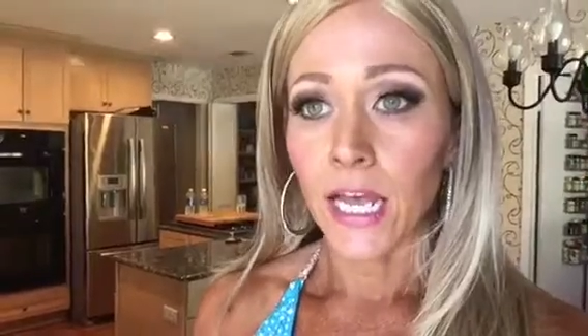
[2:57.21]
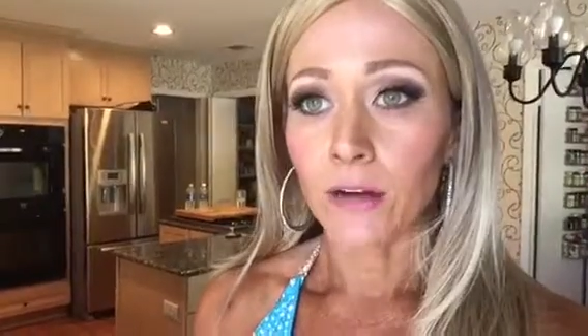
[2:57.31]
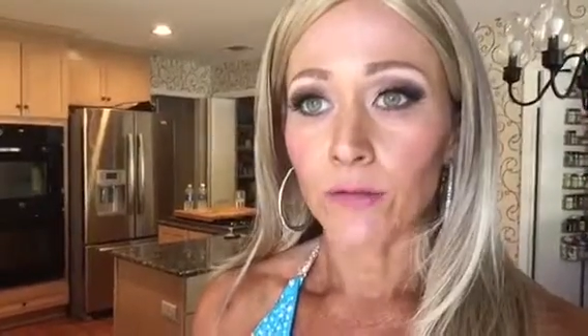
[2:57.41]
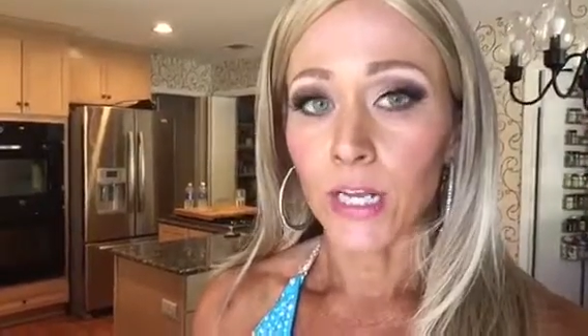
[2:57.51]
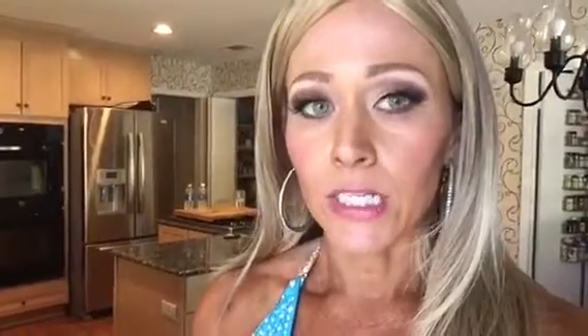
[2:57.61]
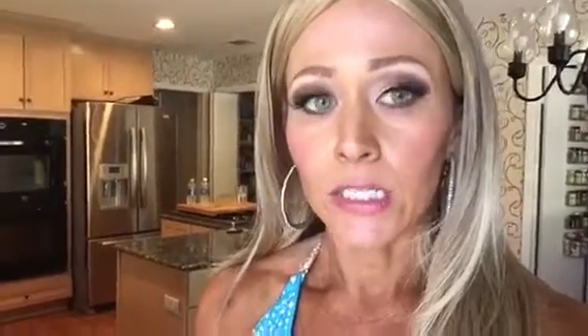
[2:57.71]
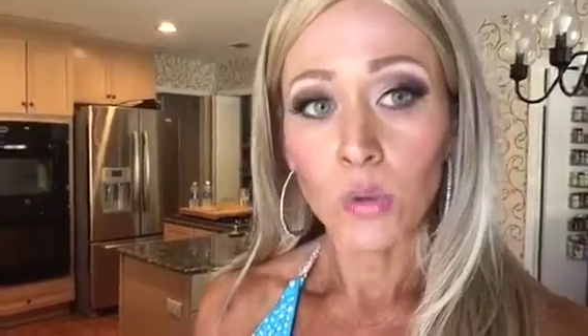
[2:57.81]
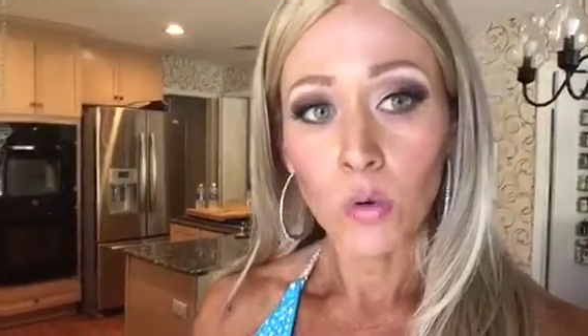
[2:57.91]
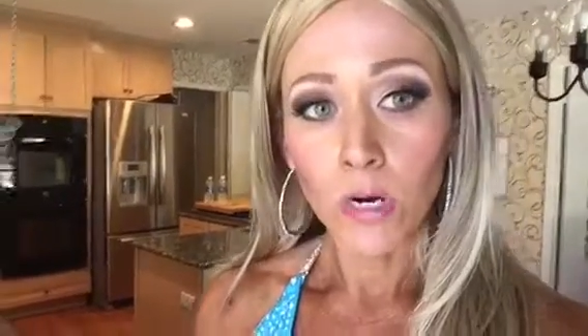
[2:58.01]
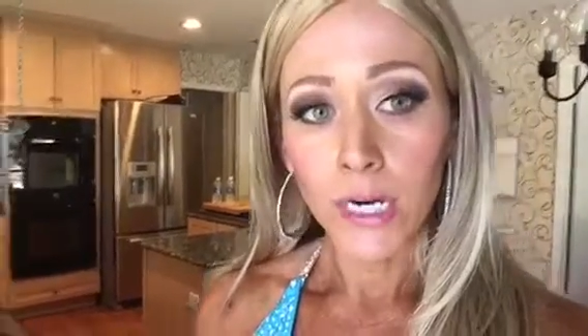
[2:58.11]
I read a
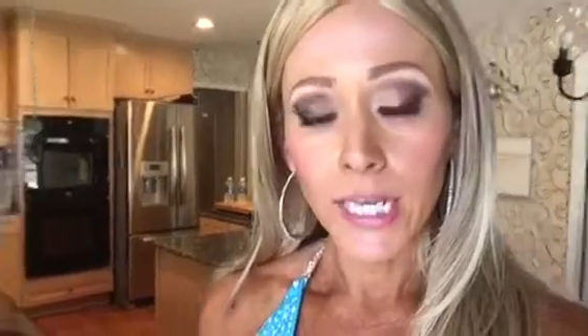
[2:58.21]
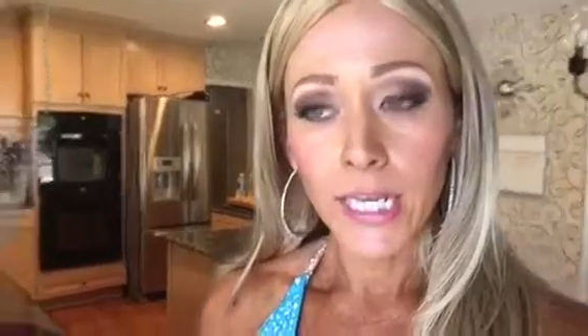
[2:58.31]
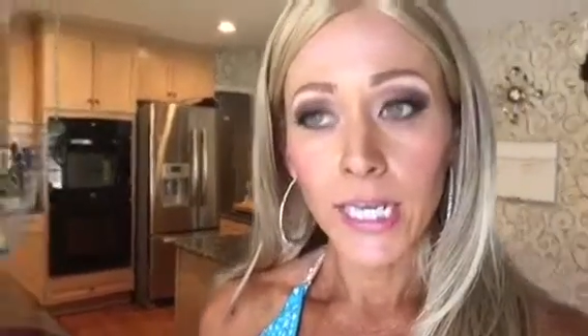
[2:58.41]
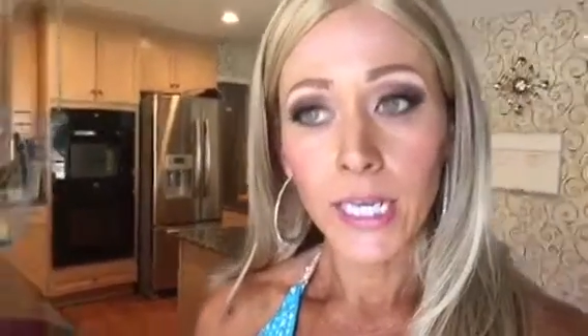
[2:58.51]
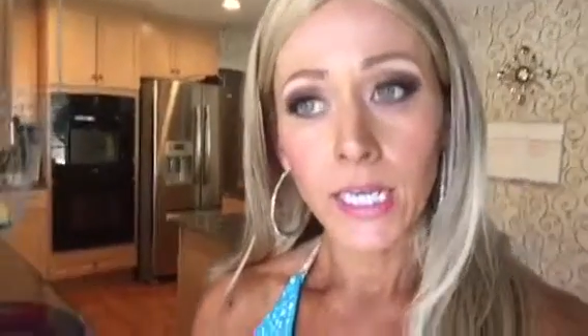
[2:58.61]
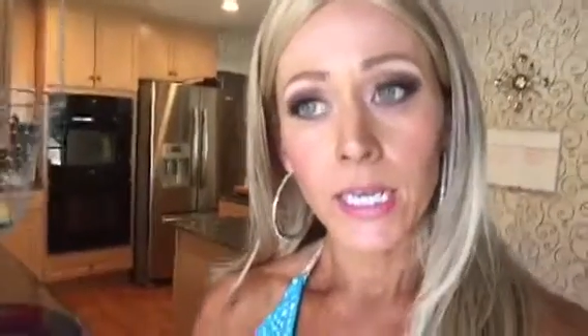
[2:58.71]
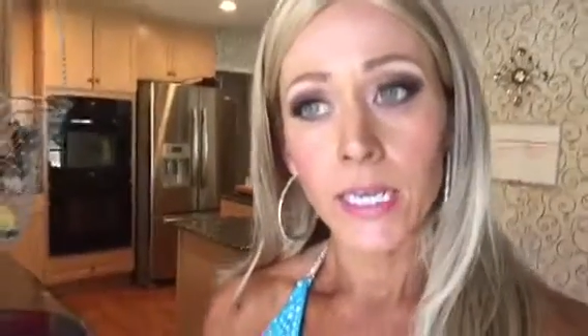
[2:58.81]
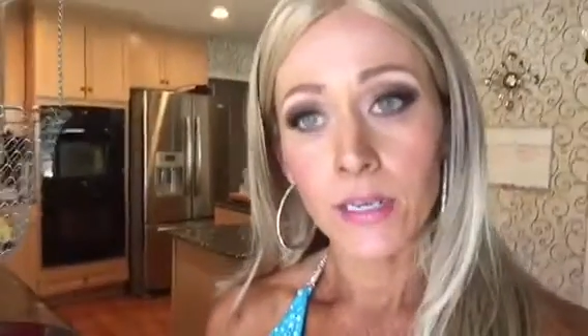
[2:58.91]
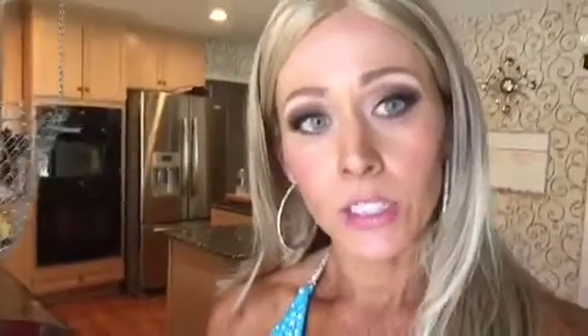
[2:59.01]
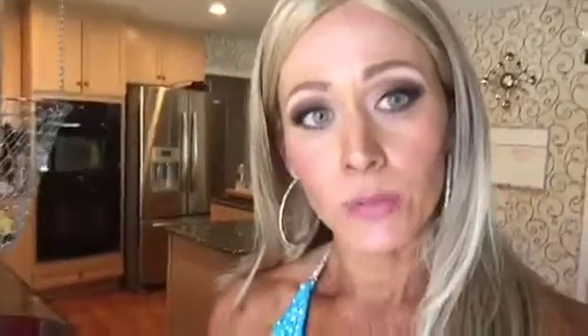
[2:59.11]
story
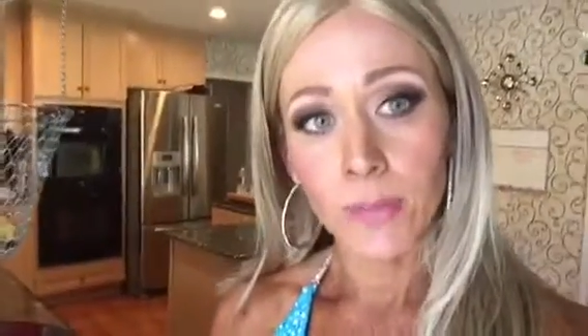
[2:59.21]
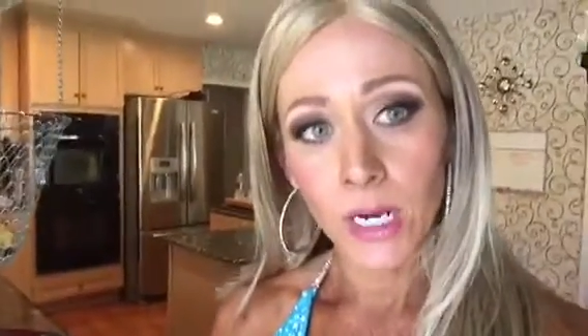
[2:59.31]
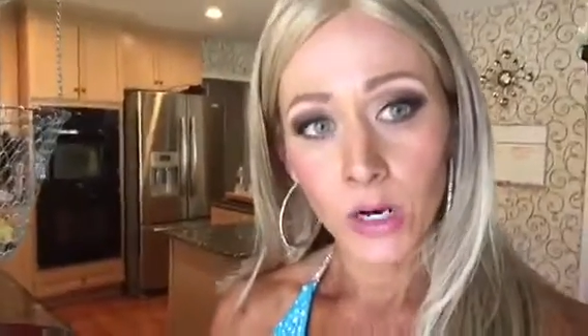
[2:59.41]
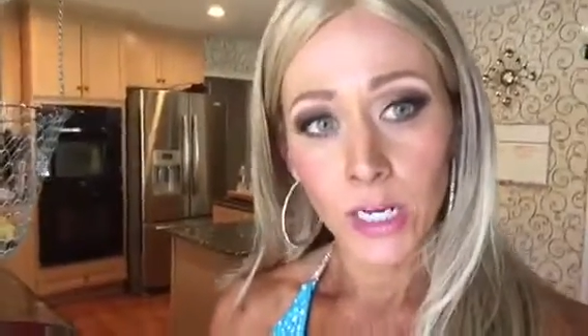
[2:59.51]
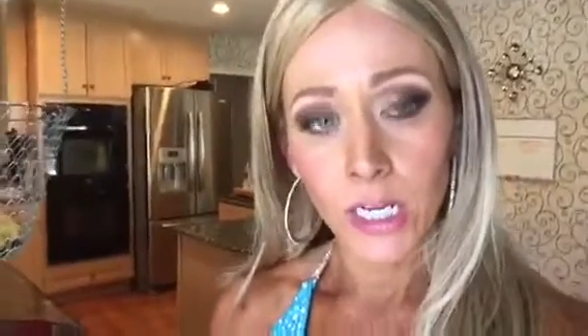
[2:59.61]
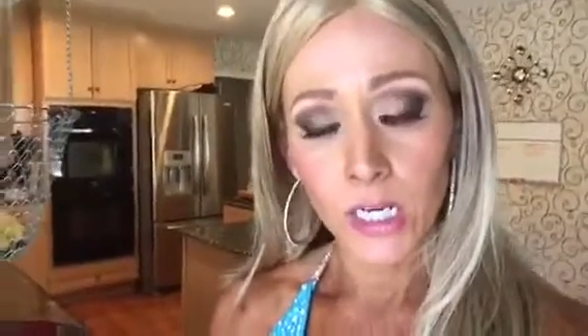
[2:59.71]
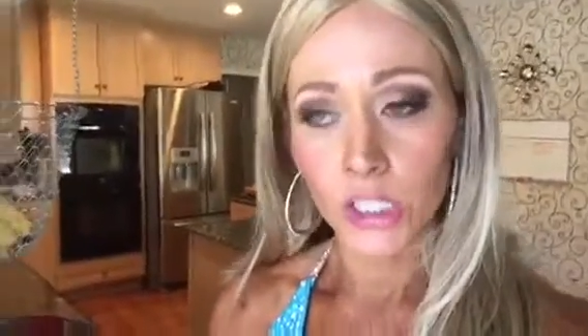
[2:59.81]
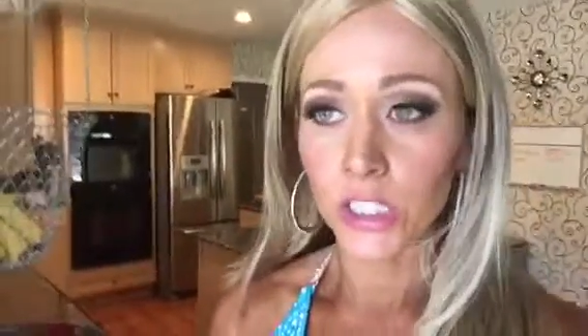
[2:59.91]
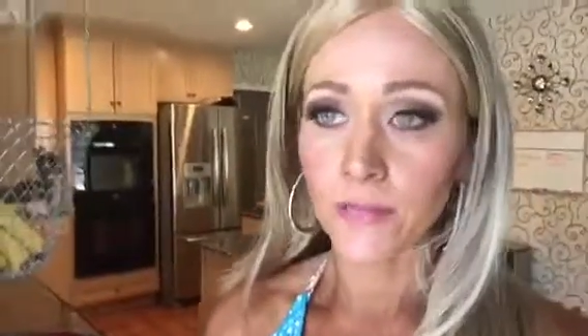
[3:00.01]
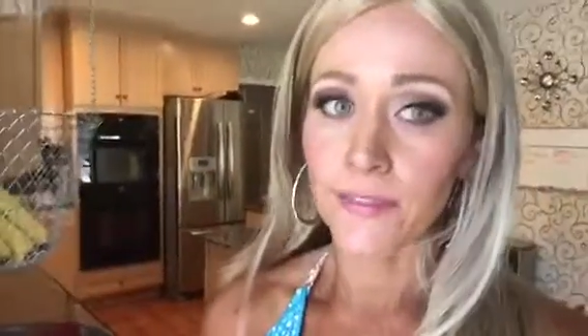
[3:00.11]
to Marin.
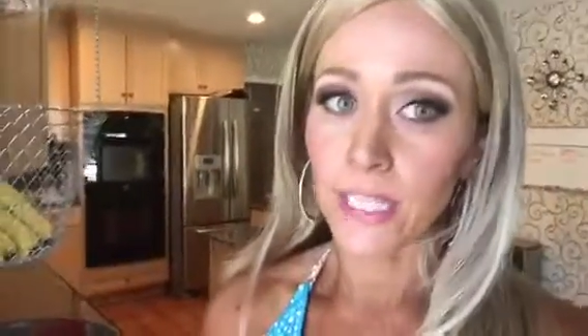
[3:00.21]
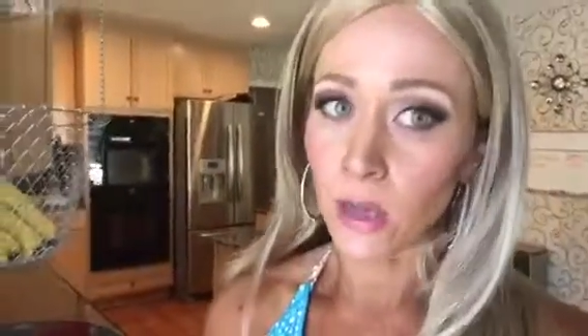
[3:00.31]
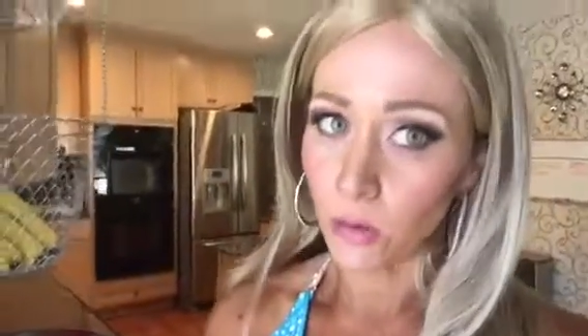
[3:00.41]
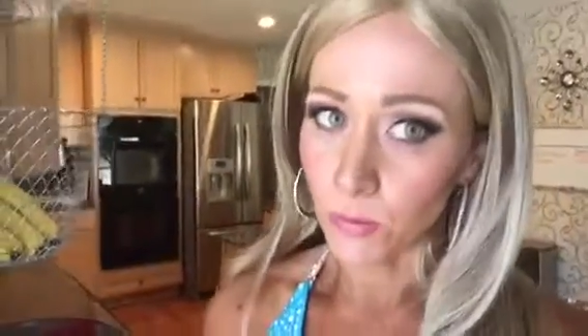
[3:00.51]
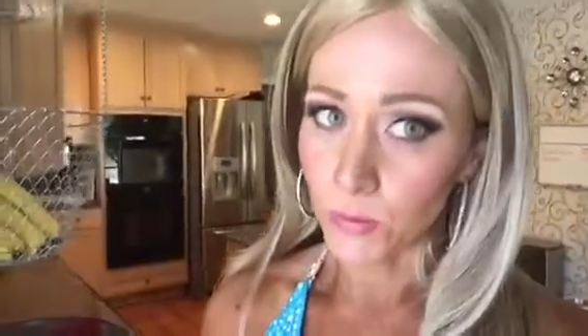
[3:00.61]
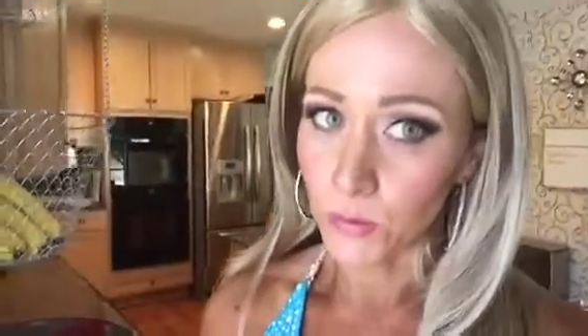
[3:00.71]
She loves the Elmo